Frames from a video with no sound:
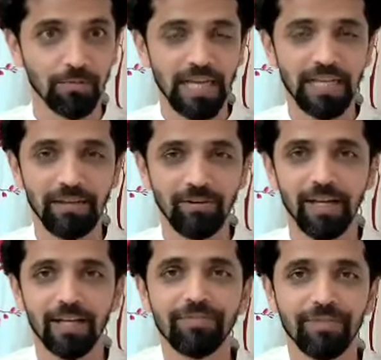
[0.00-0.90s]
And there were
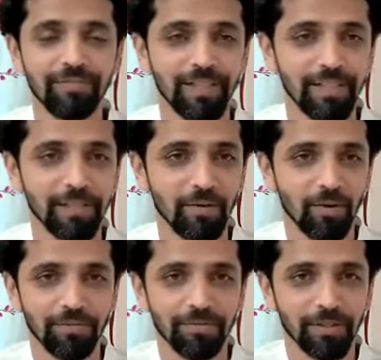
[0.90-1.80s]
like 50
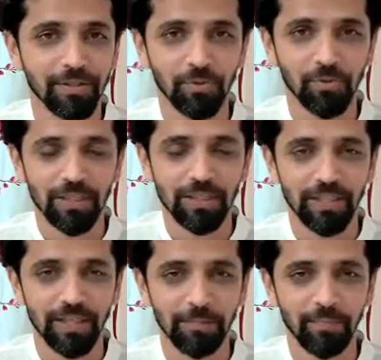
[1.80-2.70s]
of her students
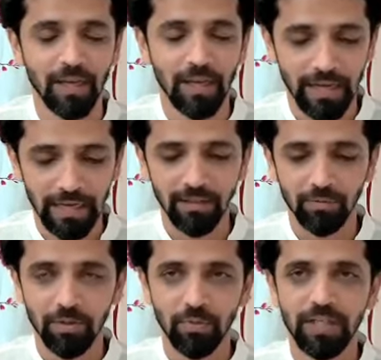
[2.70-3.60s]
there. And there
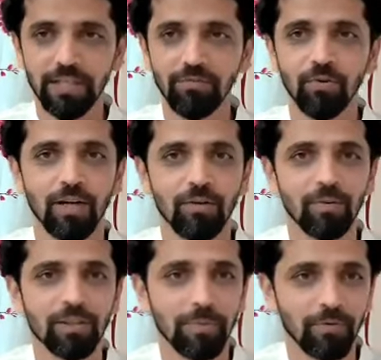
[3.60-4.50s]
was 24
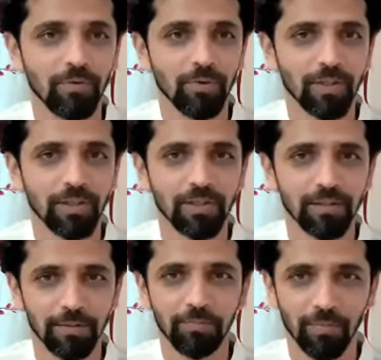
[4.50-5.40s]
hours before
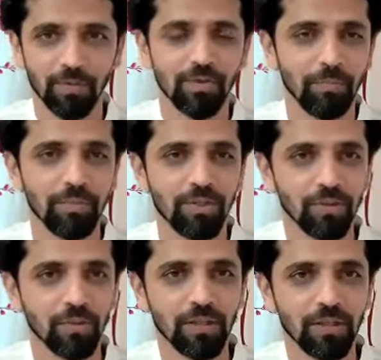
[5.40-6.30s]
the
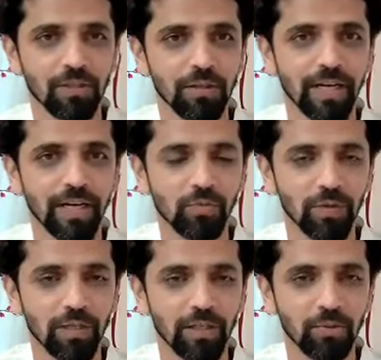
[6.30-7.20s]
submission or the grades
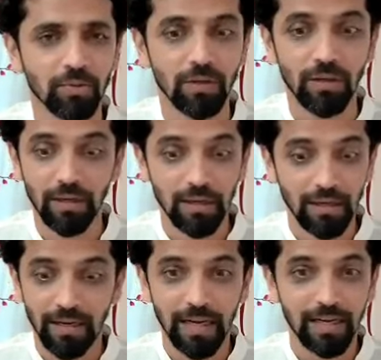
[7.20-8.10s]
were due.
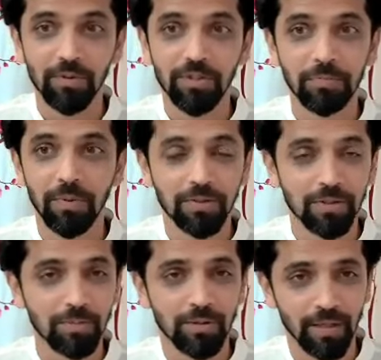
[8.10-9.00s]
And it was
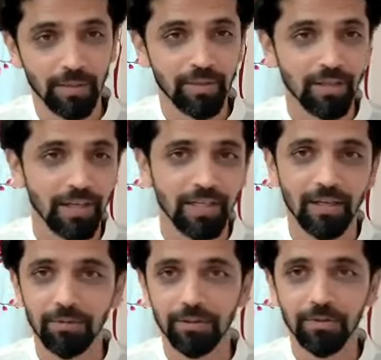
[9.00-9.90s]
impossible. I mean, 8
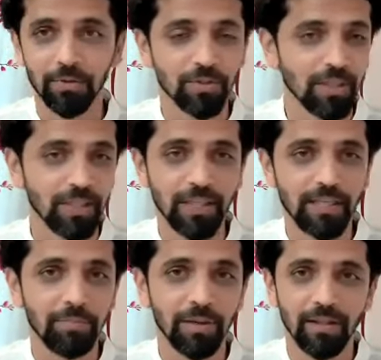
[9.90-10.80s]
hours to
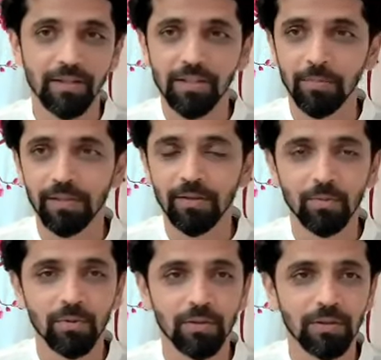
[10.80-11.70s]
sleep and then some other
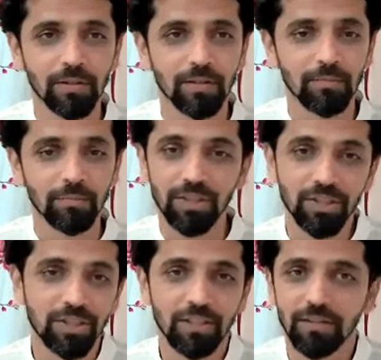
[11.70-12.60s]
work. But
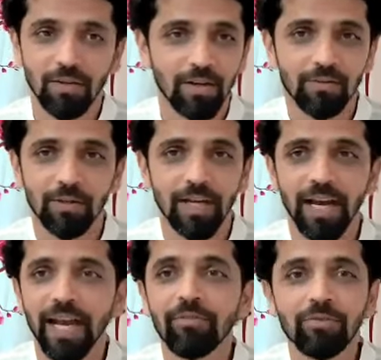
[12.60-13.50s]
she thought, okay,
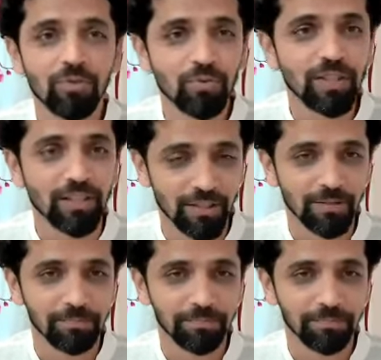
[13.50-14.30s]
I have to do this.